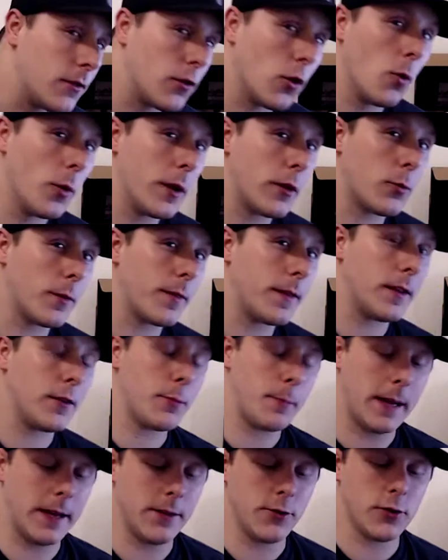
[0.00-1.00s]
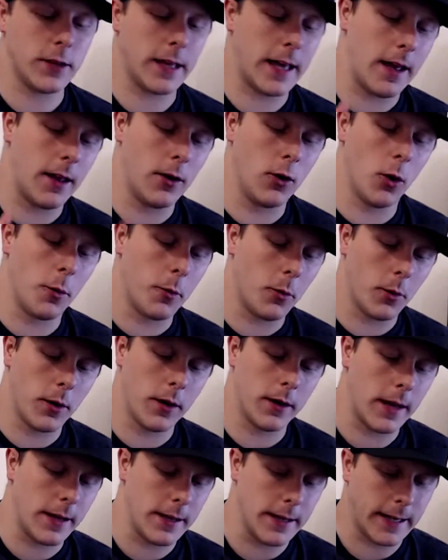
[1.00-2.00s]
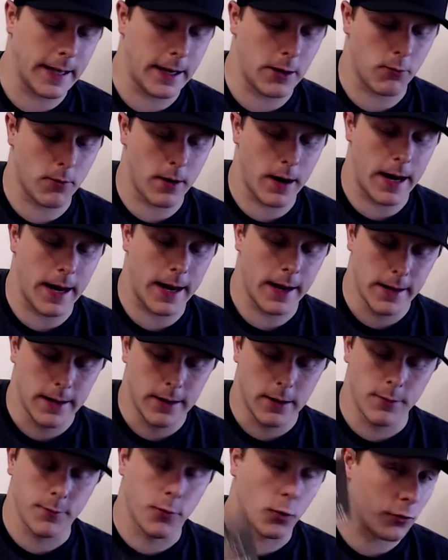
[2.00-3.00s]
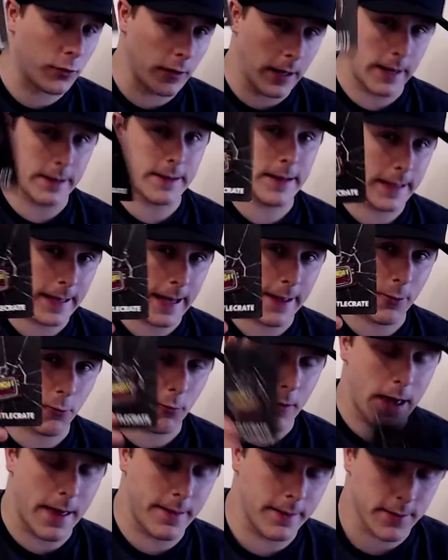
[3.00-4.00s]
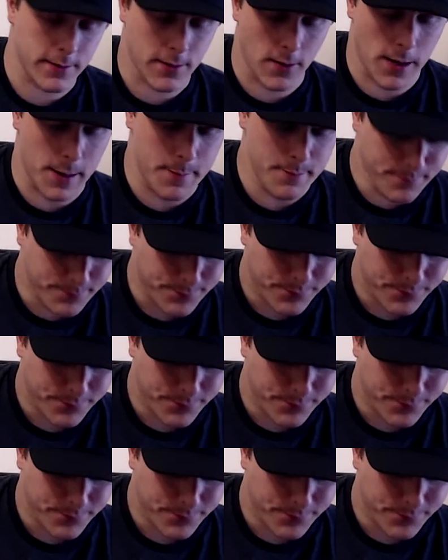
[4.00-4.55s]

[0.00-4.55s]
always with these pins, you get a normal one and you get a rare. Unfortunately, I didn't get the rare this time.